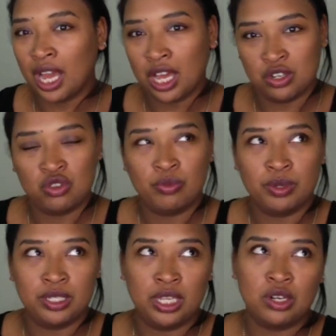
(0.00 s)

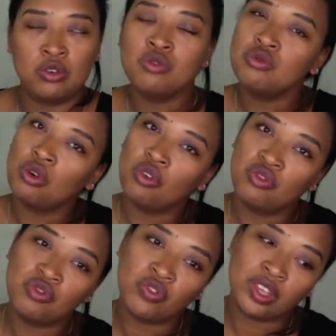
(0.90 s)
100%, not
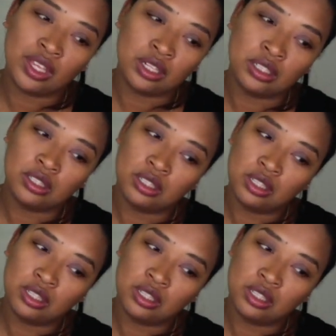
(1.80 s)
feel